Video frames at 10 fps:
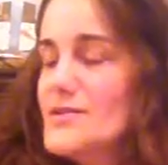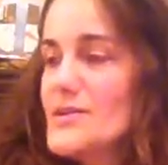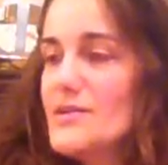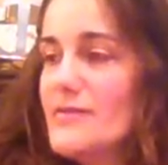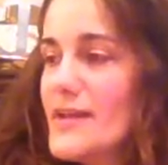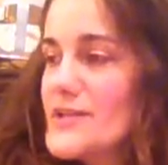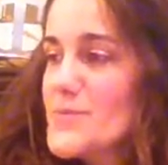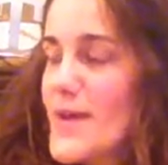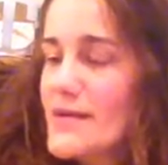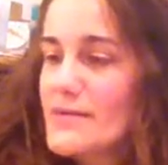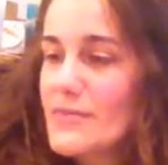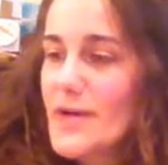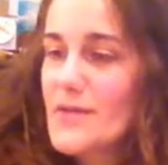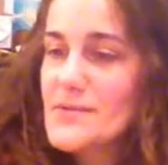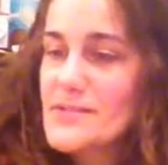just had a flashback of when
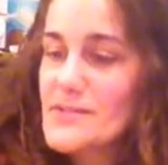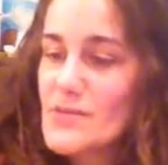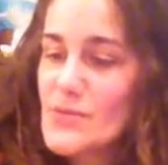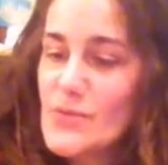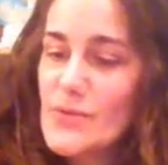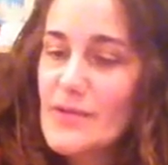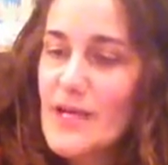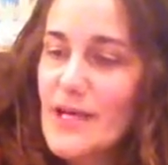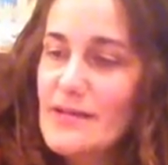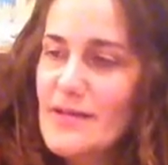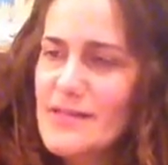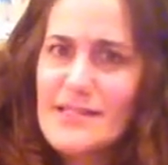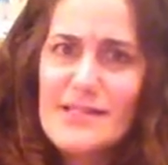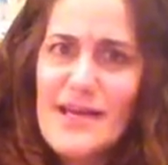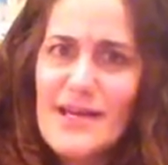I was in school and I
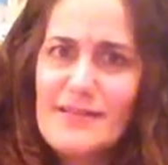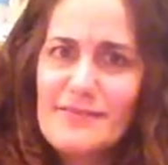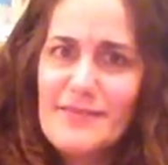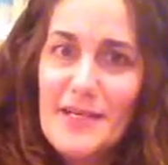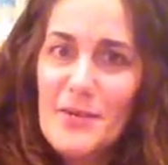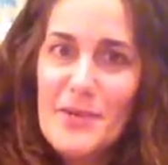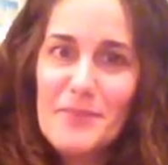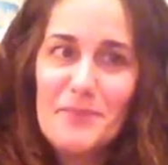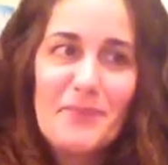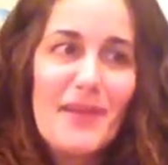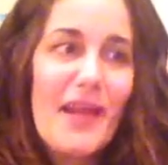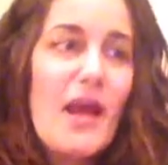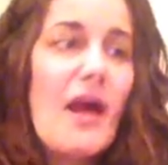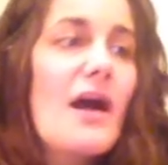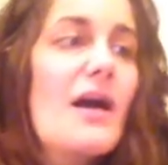did that. Anyway,
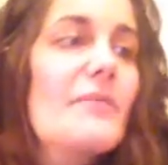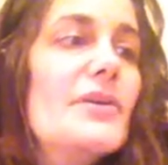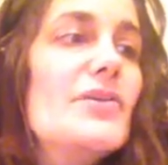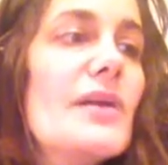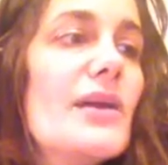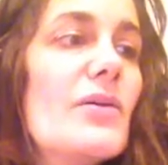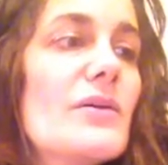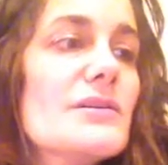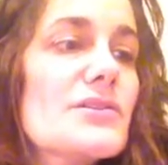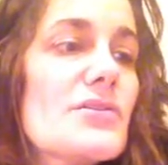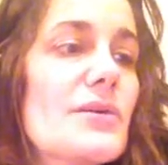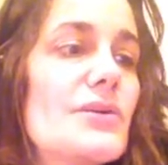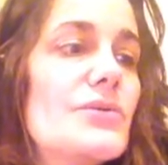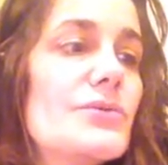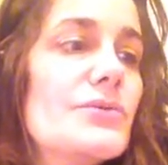you can also
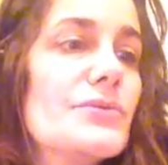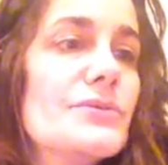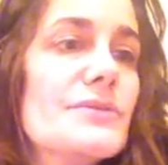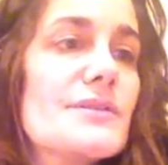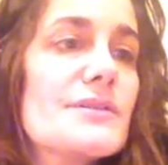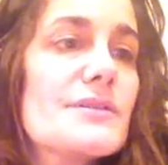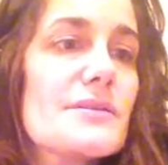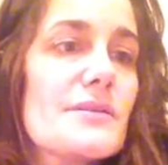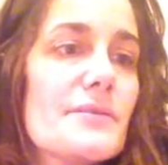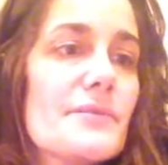use